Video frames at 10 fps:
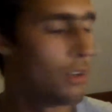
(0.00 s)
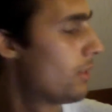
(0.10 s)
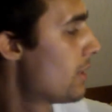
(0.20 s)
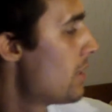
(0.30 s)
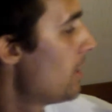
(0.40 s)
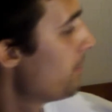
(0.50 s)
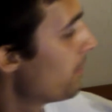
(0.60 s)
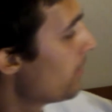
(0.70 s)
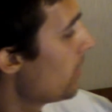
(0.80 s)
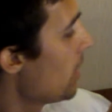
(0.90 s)
obviously.
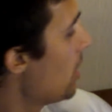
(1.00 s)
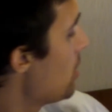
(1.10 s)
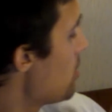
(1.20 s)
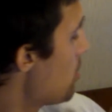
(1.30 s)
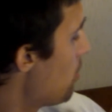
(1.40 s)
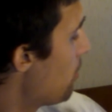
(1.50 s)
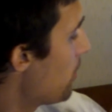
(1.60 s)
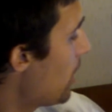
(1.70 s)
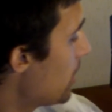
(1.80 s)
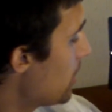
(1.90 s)
So we've
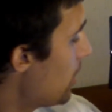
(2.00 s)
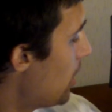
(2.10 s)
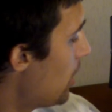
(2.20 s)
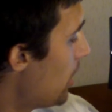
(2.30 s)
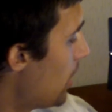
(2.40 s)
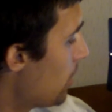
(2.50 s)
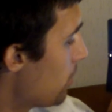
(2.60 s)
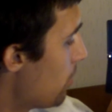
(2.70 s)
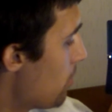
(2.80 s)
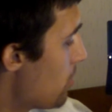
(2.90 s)
got a lot of
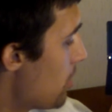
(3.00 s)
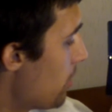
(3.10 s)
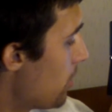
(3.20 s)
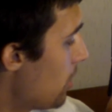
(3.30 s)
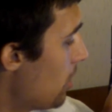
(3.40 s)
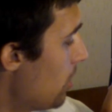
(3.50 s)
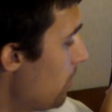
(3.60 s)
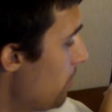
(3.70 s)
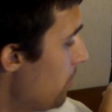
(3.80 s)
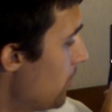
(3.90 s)
cool stuff here.
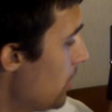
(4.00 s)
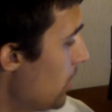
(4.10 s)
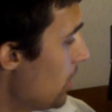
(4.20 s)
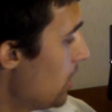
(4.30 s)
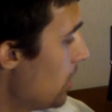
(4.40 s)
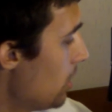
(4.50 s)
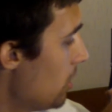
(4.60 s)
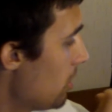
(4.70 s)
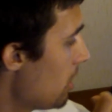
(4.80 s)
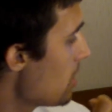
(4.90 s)

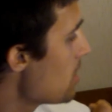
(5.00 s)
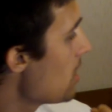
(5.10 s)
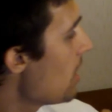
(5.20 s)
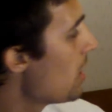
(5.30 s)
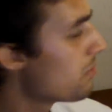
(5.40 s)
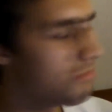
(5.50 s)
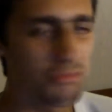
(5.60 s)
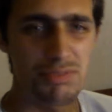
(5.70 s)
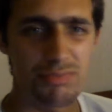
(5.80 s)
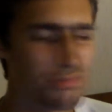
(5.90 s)
That's a uh,
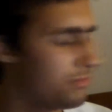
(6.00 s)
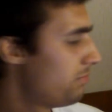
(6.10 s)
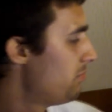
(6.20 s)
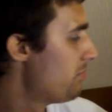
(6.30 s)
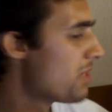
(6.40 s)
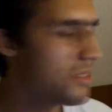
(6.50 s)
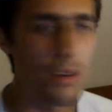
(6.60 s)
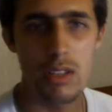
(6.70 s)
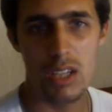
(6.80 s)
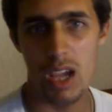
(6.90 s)

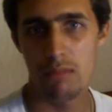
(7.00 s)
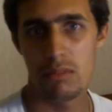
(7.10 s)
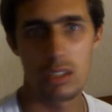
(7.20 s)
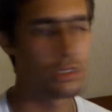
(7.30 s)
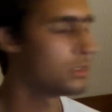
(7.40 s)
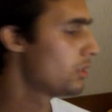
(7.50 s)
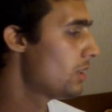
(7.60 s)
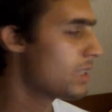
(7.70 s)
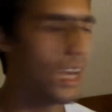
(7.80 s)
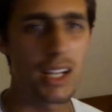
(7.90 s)
strange game, but
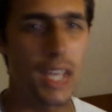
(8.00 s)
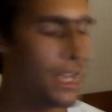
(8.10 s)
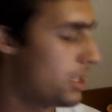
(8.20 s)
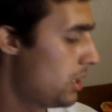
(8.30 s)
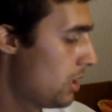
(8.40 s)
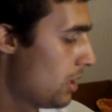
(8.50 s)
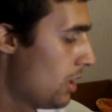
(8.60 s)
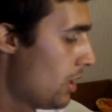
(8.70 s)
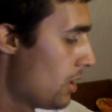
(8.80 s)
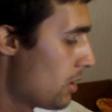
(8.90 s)
kind of catchy.
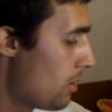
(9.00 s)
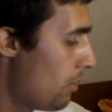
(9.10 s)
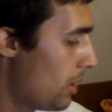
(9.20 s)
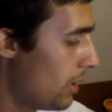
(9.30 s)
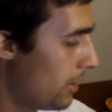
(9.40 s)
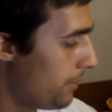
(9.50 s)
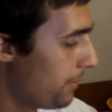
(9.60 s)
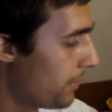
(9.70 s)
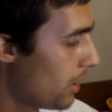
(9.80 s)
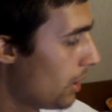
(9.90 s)
So uh,
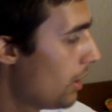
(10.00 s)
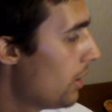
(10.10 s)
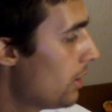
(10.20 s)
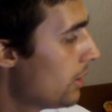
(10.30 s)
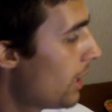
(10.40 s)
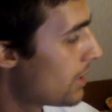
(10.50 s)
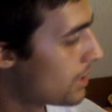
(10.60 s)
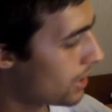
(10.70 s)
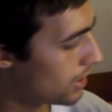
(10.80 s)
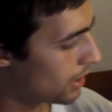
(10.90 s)
that's
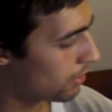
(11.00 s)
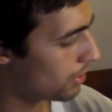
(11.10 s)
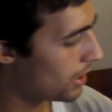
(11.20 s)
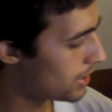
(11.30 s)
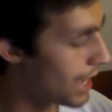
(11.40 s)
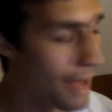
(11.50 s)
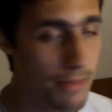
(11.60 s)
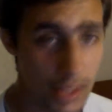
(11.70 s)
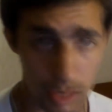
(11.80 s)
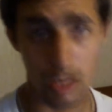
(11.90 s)
Nintendo DS.
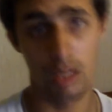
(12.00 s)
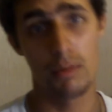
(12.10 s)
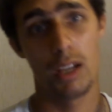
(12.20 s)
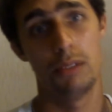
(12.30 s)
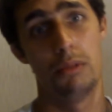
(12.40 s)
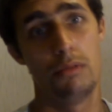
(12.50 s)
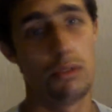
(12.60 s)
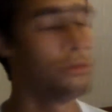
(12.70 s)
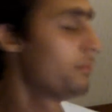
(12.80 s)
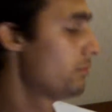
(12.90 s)
I'm not gonna make a review.